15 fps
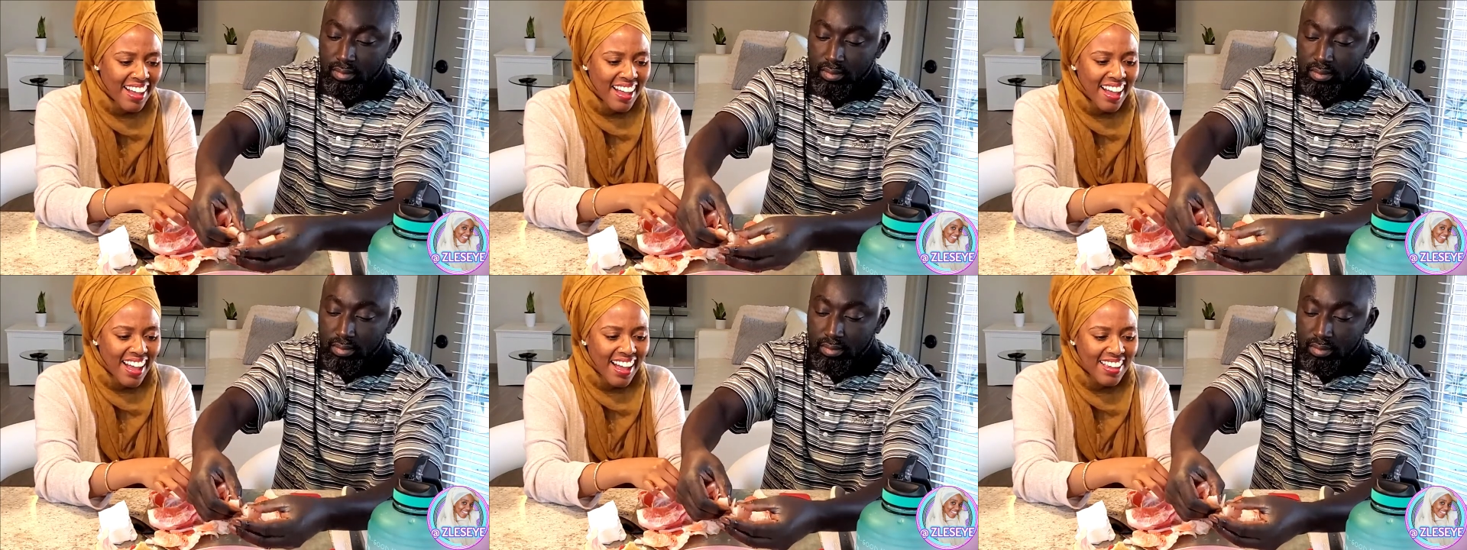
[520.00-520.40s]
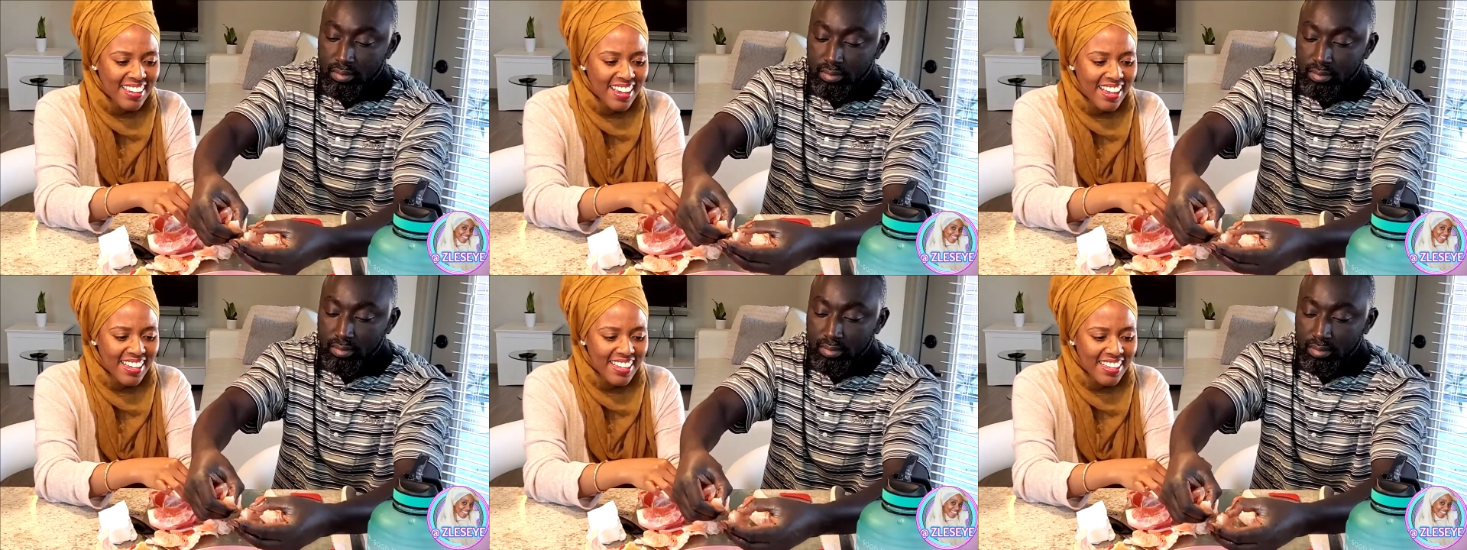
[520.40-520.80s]
Speaker 1: I
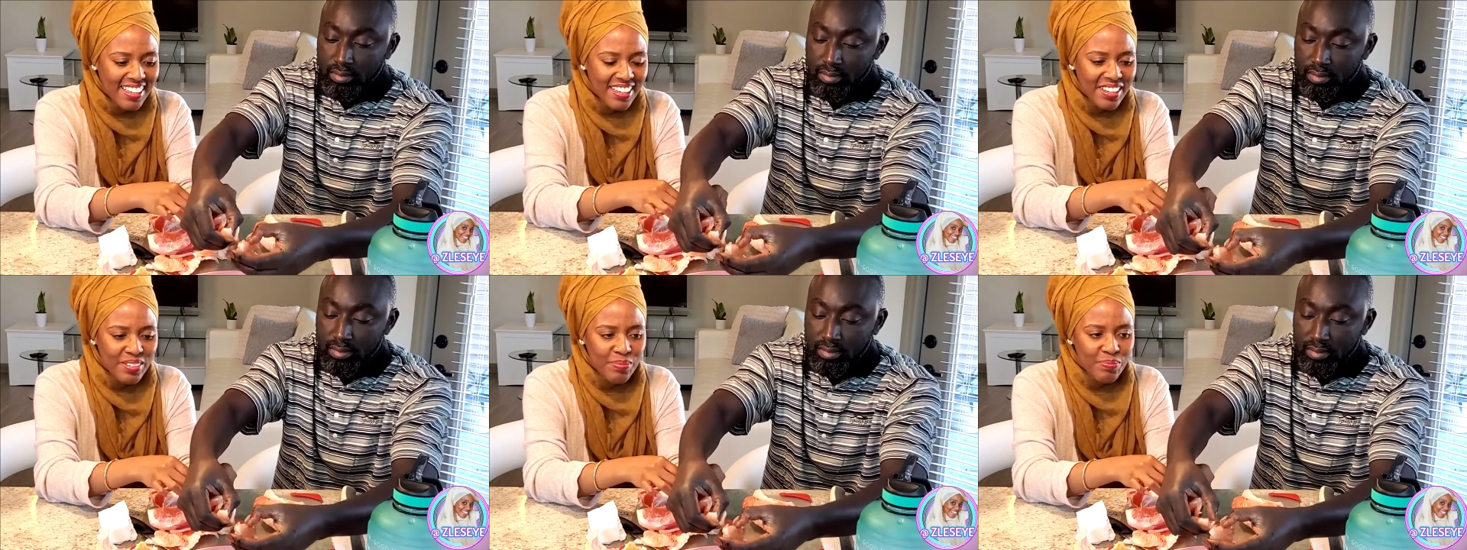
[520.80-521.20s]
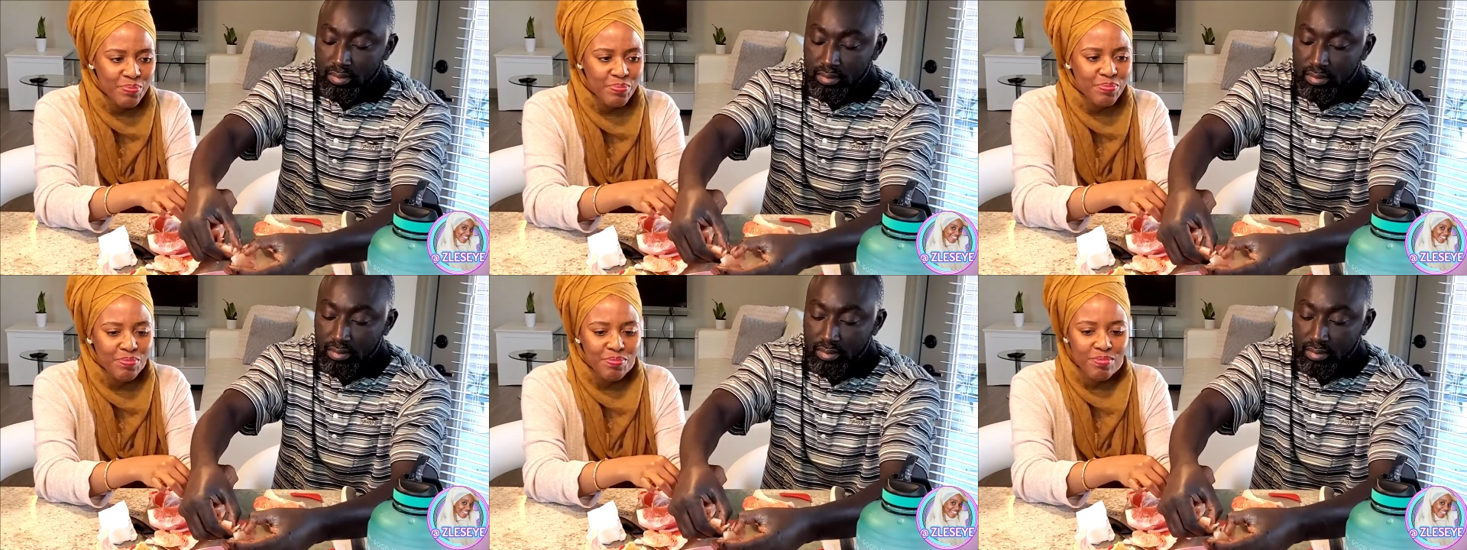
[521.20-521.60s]
like it.
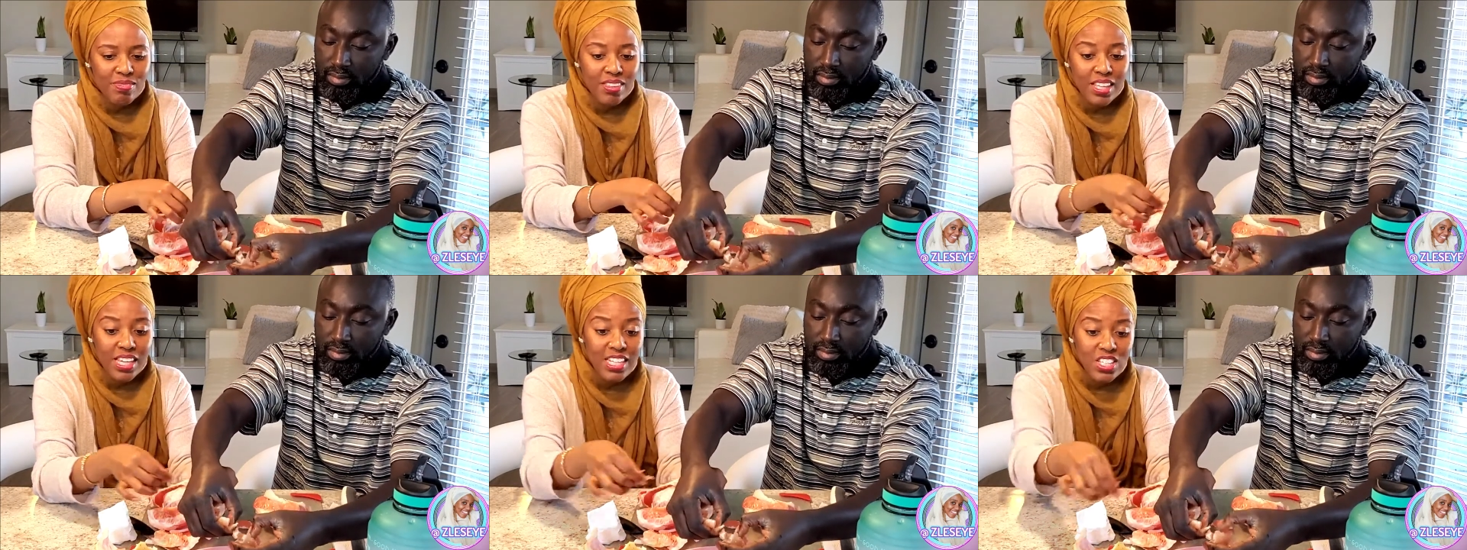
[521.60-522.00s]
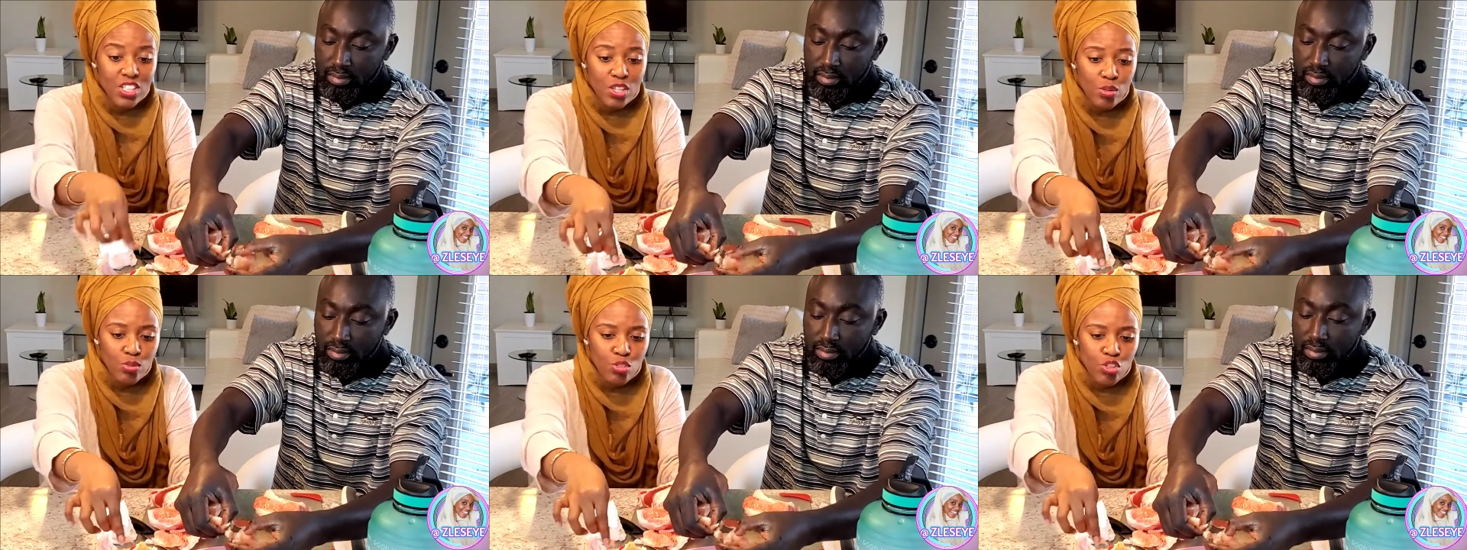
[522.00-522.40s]
It's so
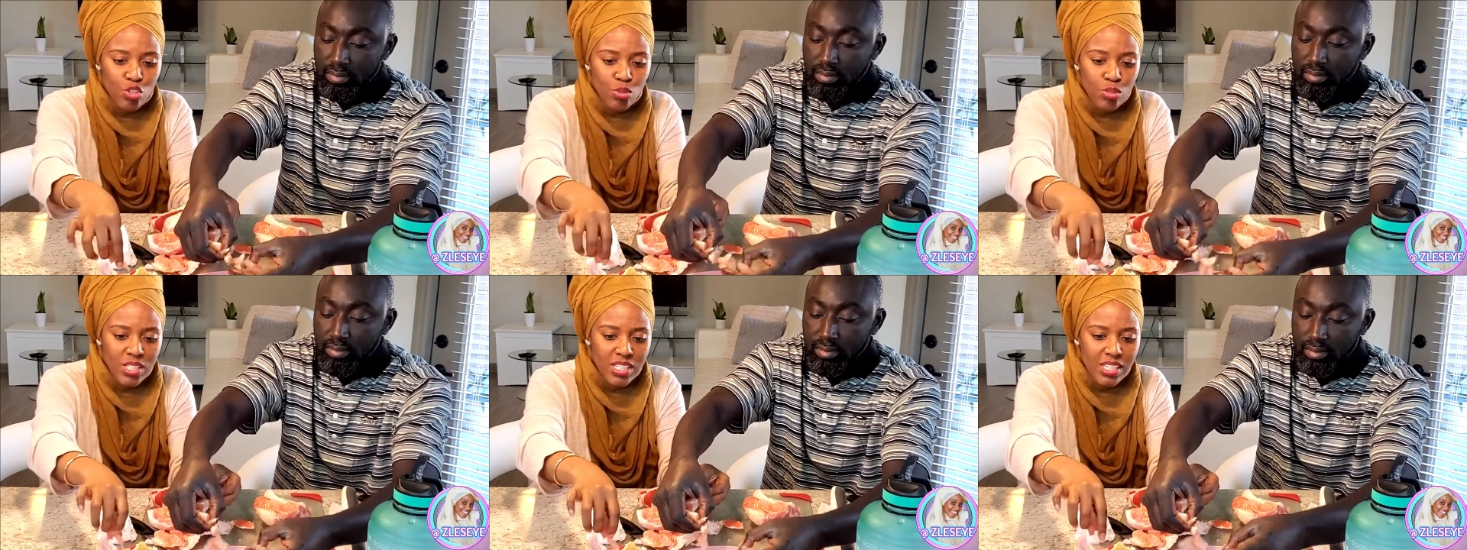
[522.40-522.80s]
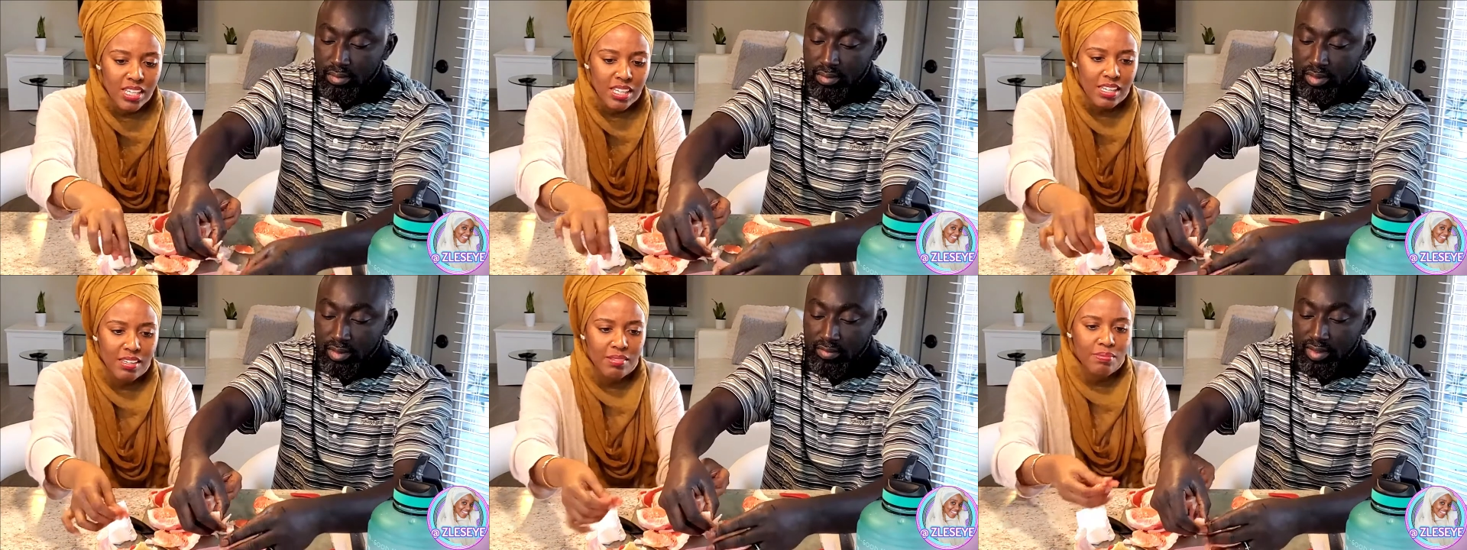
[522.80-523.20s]
juicy.
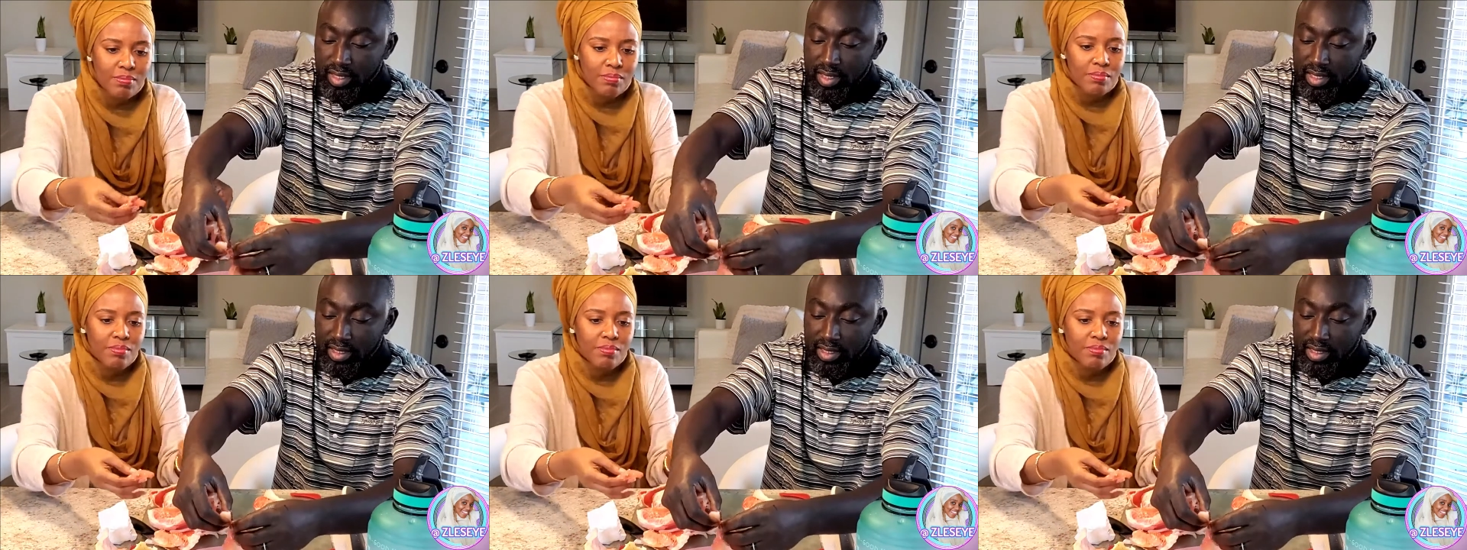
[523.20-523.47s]
Very.